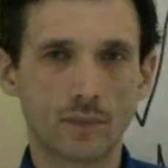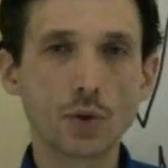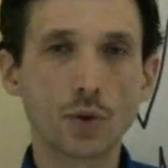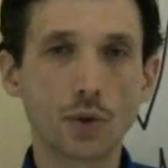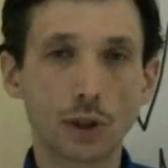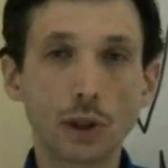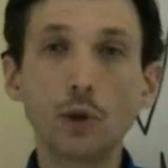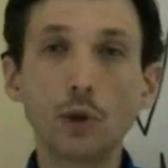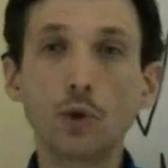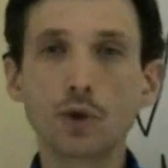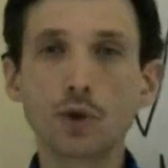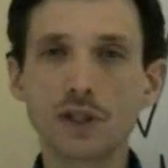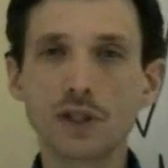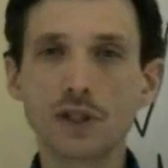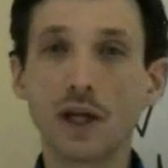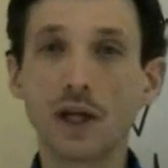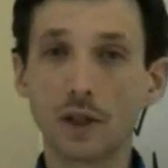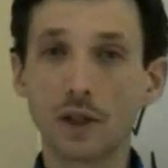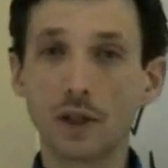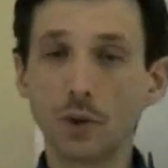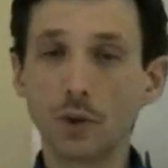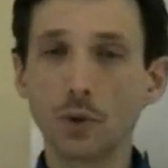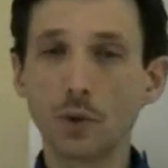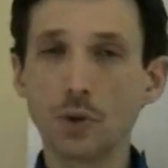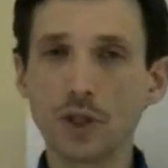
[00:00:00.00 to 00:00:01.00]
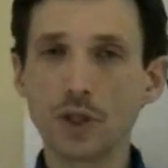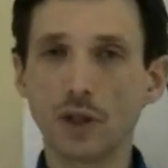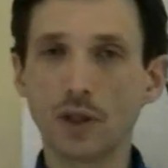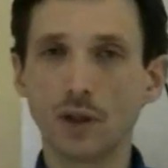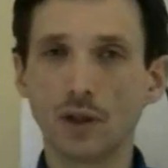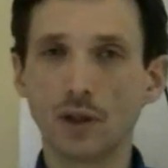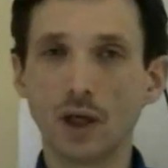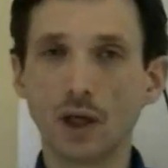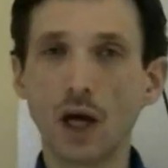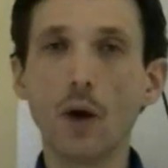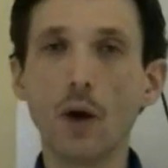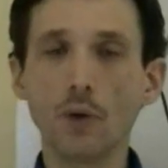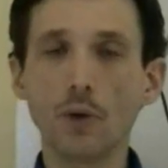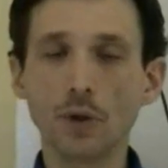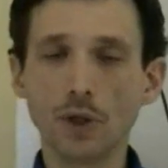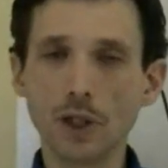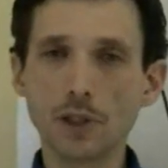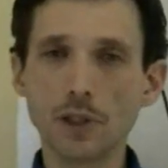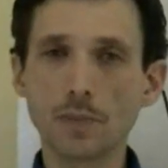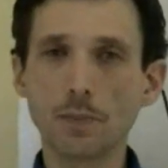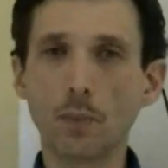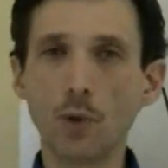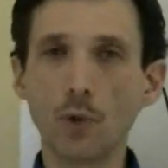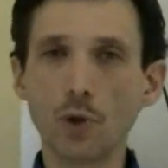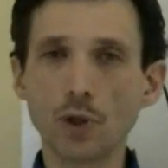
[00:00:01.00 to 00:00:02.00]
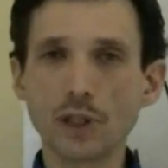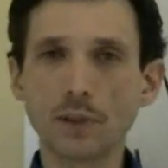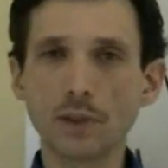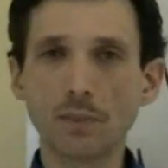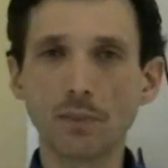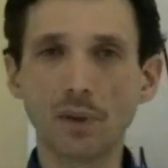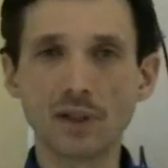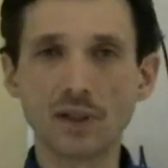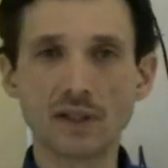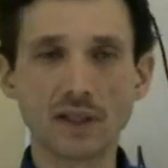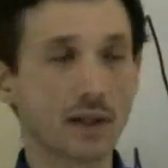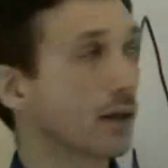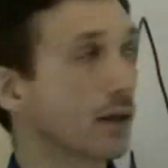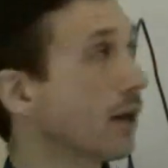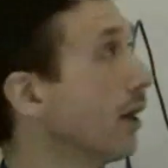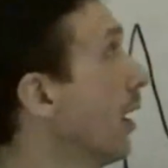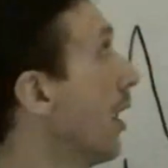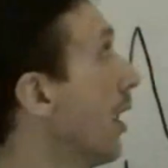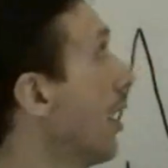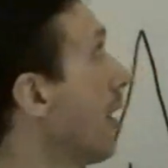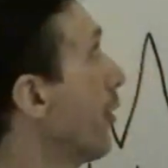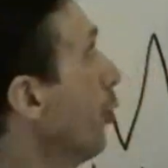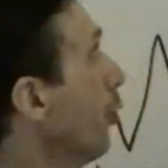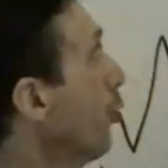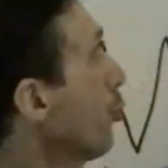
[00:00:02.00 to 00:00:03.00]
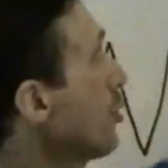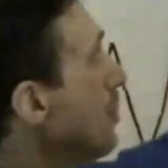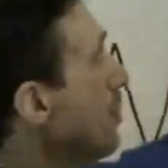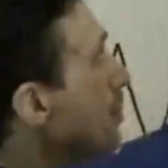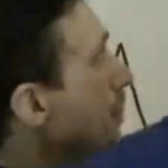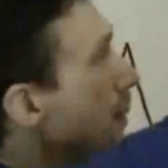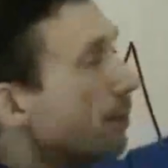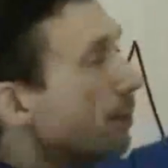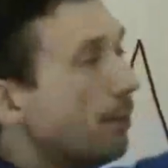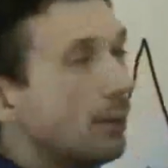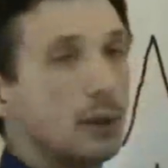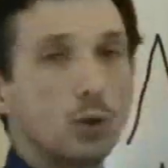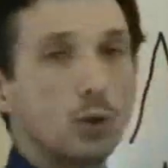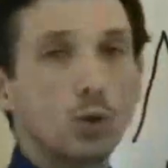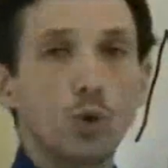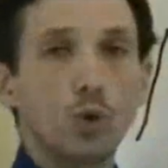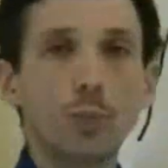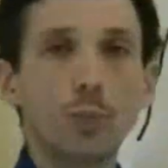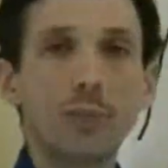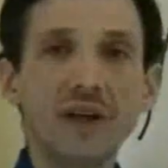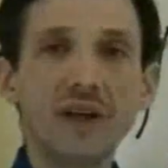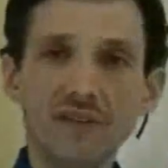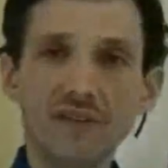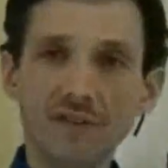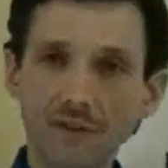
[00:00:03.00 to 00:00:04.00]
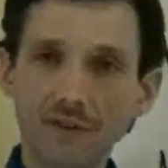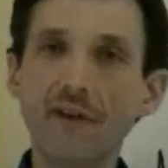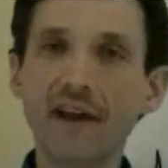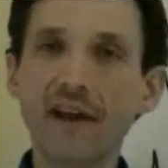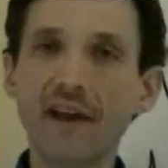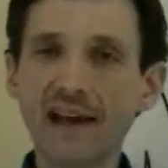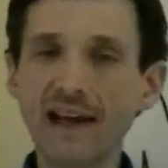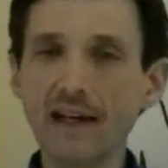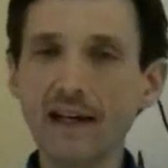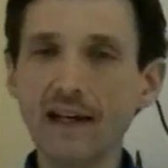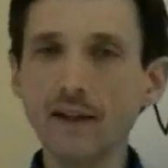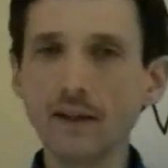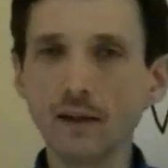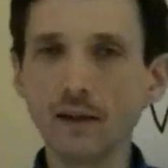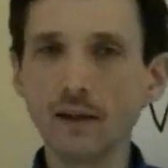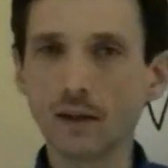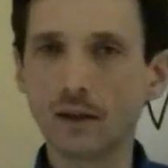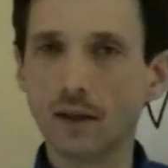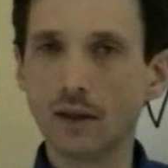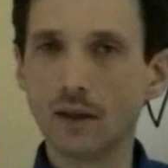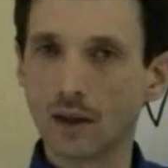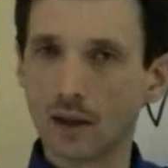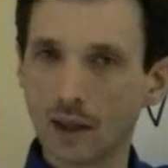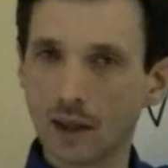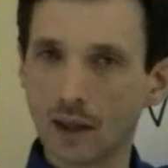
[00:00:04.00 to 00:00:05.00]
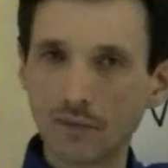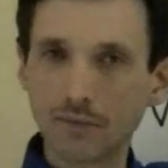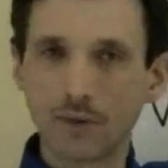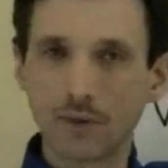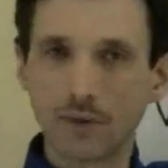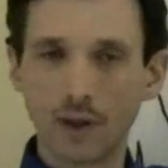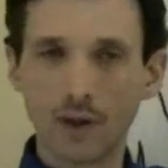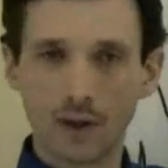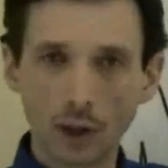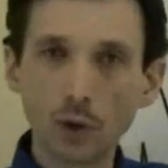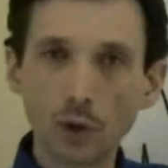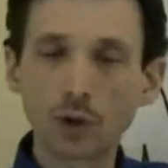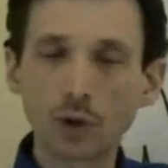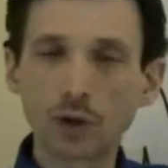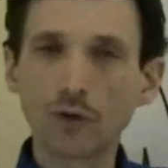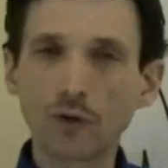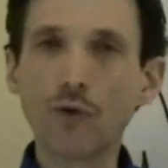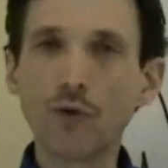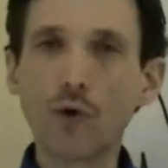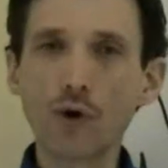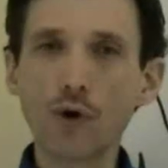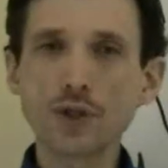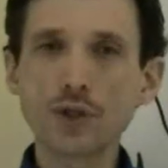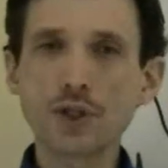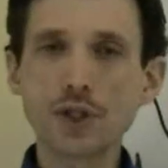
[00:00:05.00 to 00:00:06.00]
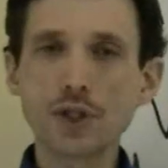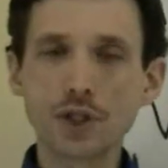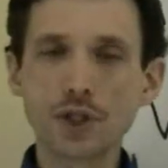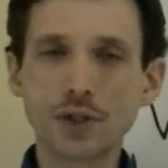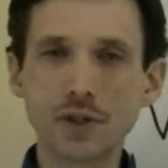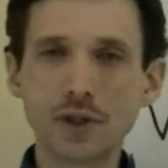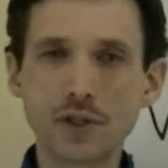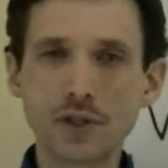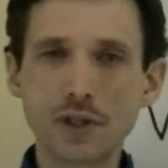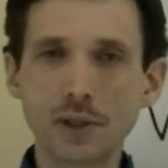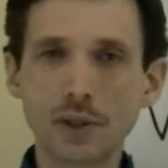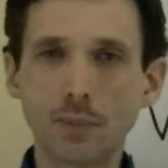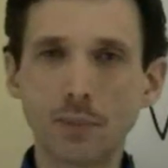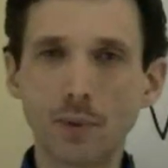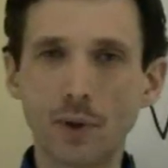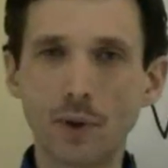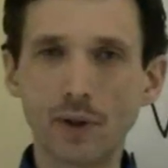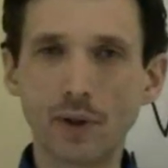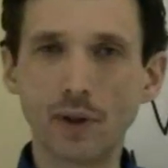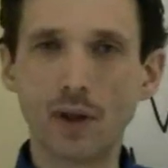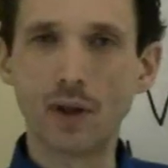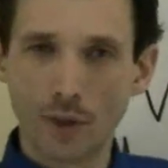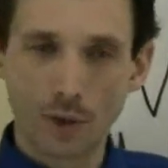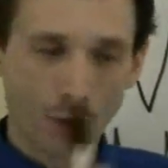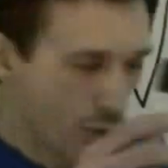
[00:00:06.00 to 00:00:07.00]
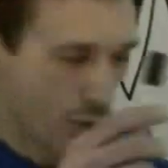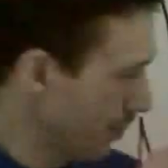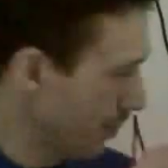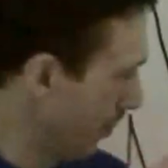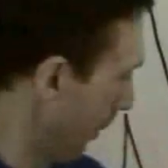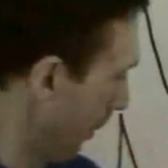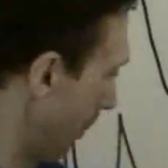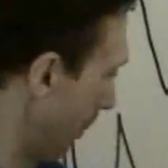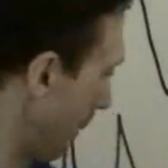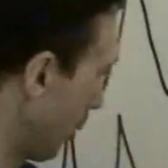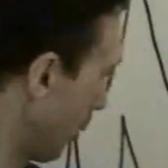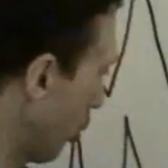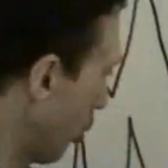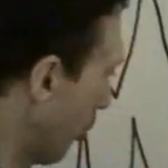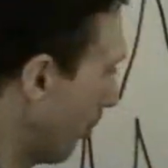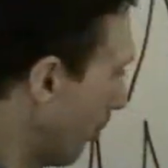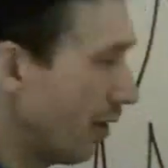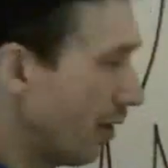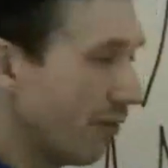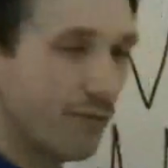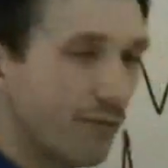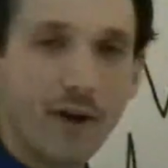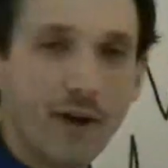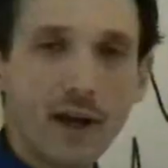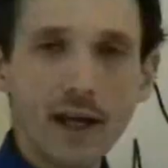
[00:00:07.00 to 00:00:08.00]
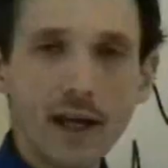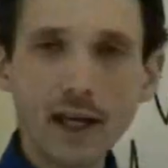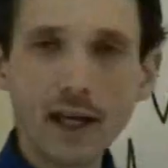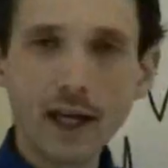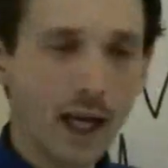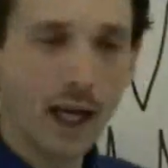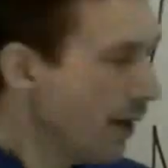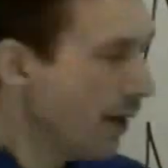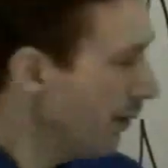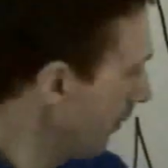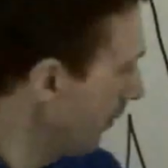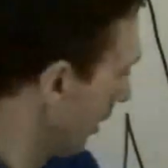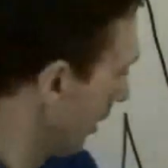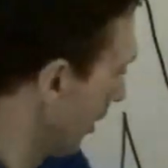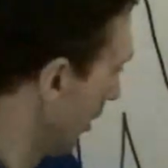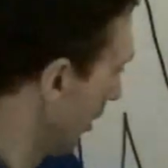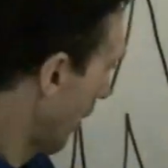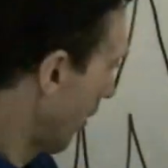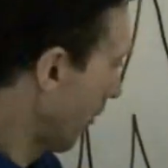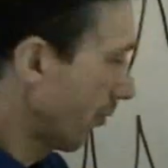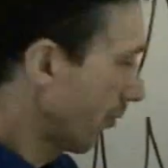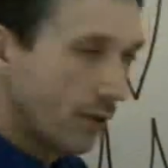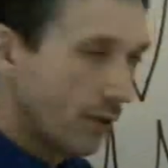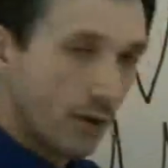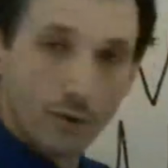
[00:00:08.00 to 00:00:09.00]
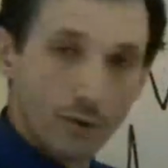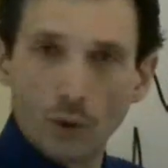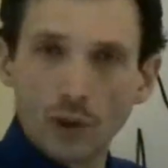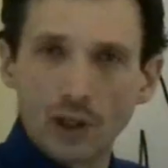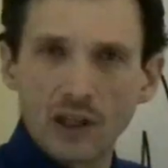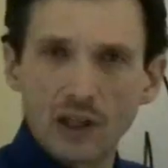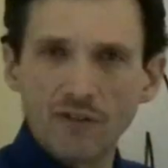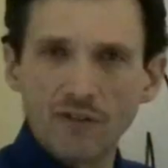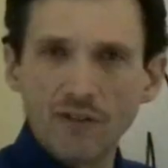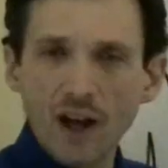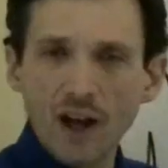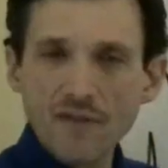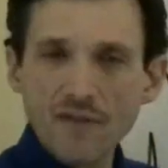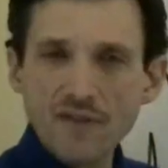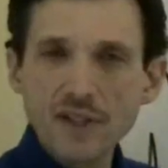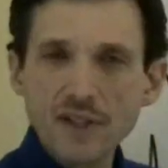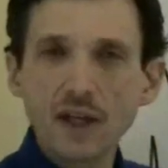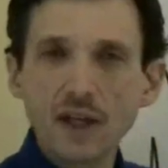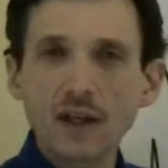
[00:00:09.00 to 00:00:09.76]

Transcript: So it looks unusual. How it is possible that those people who breathe very little have a lot of oxygen in the body? Those people who breathe very heavy have only 5